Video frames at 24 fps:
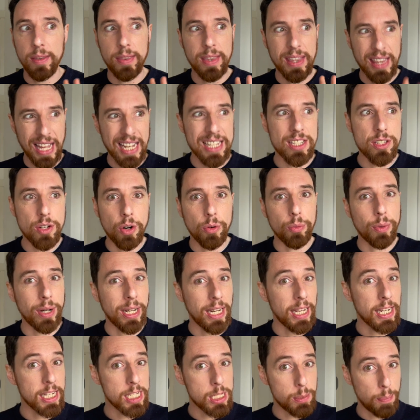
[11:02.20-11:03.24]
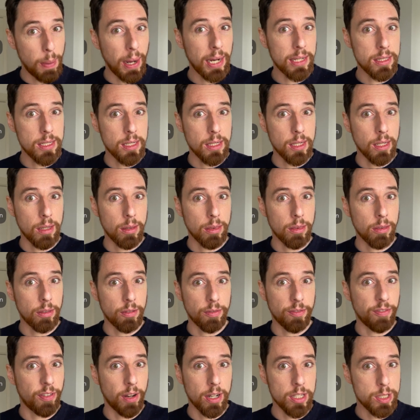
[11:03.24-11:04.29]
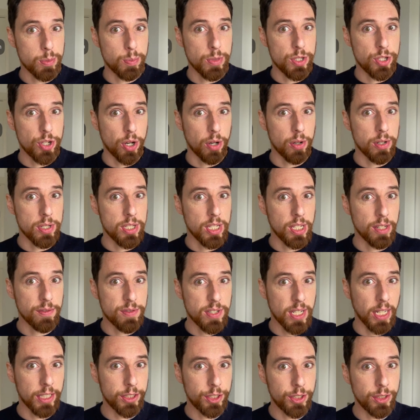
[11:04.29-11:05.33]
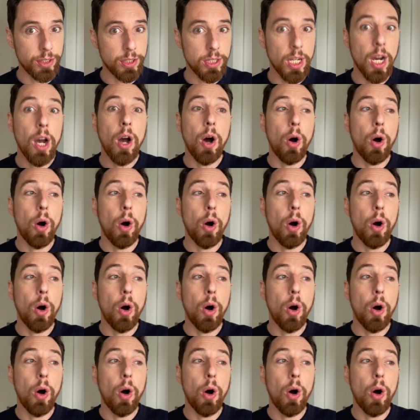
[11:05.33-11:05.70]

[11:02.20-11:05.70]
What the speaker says: that's not really expected in the vast majority of sessions,